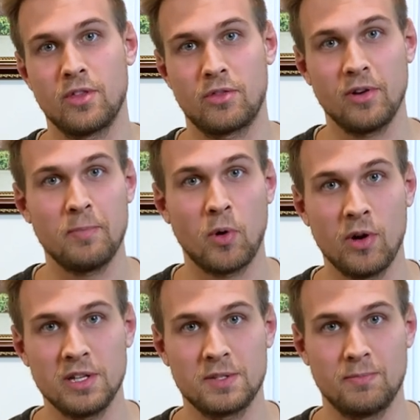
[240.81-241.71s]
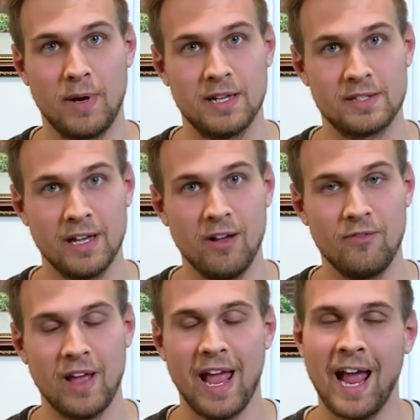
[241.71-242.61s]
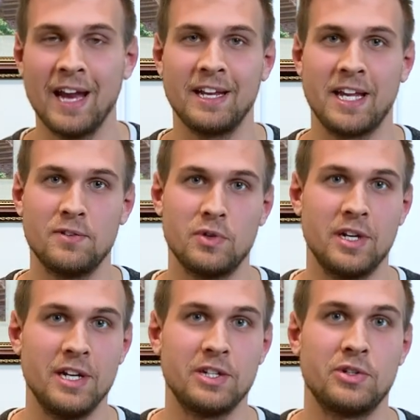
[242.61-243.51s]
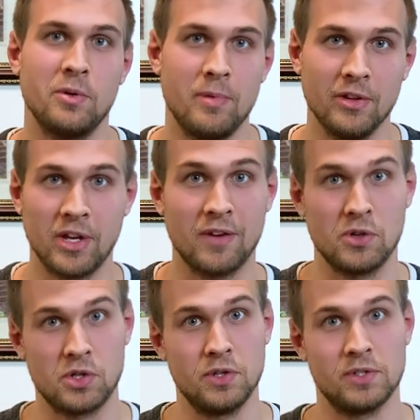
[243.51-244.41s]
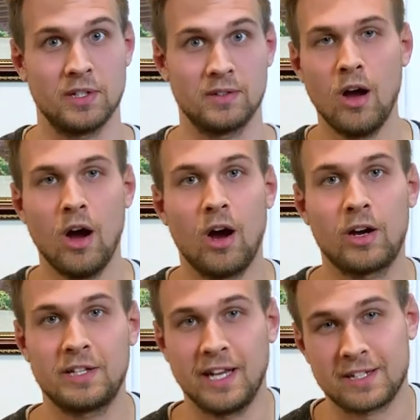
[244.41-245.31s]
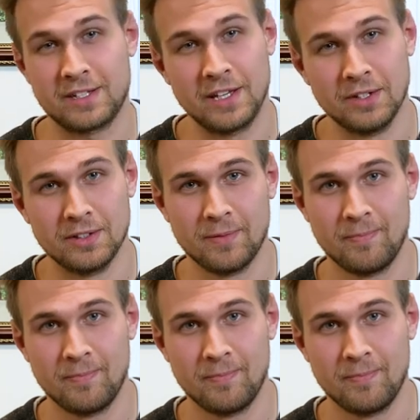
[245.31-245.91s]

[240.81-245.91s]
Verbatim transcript: 3 points by itself, and it gives you an additional building of your choosing. Architects Guild.